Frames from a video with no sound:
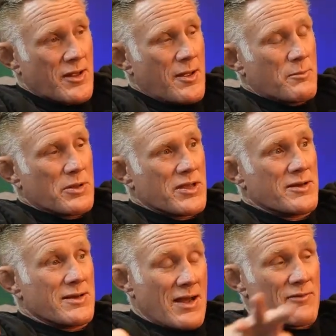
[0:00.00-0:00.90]
but they
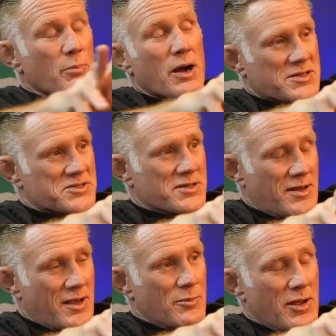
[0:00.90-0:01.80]
didn't have a boxing
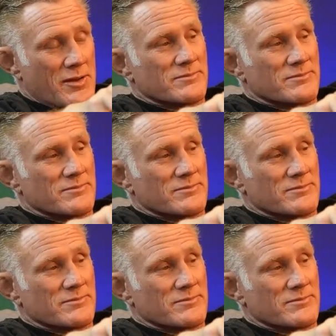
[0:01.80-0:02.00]
game yet.